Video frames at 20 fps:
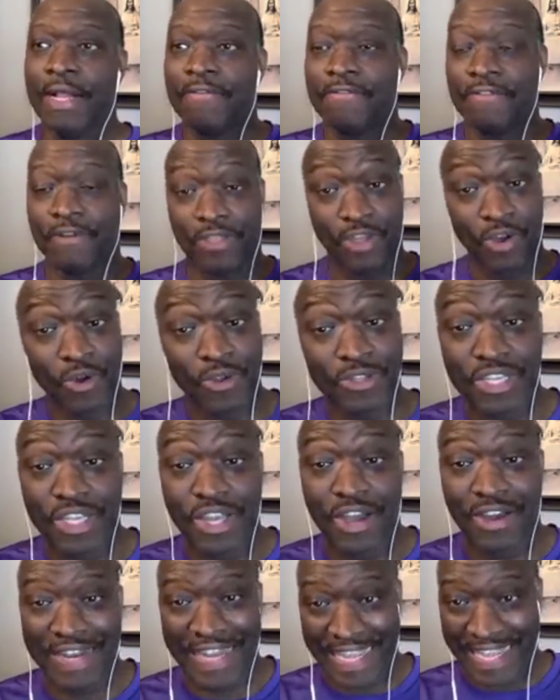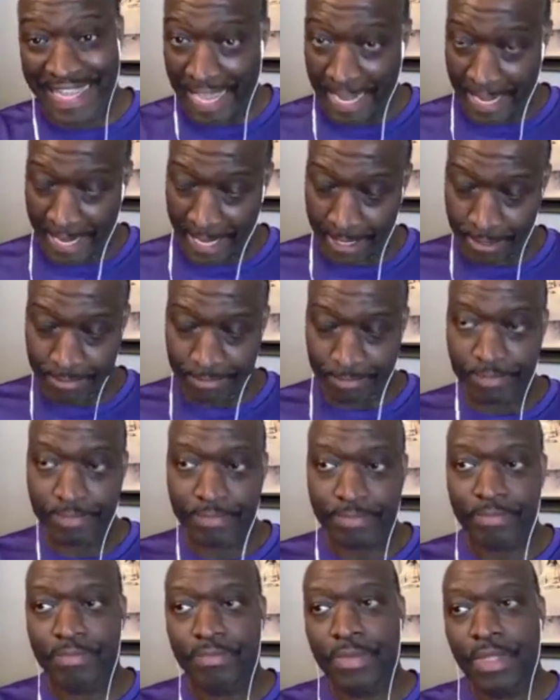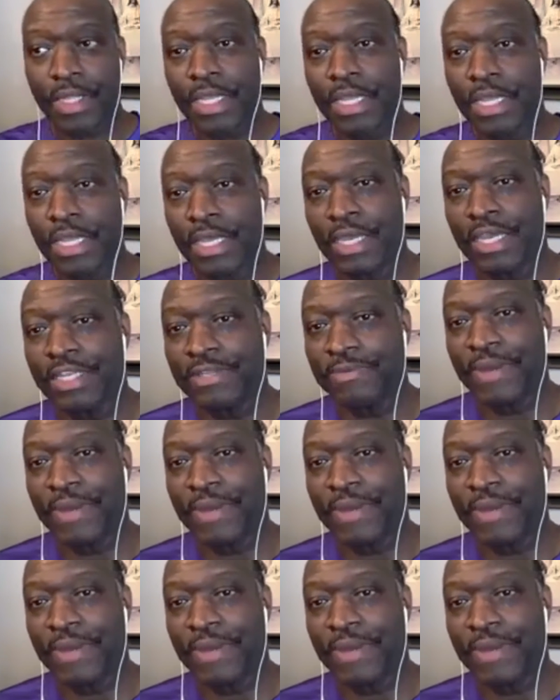For those of y'all that getting it, here's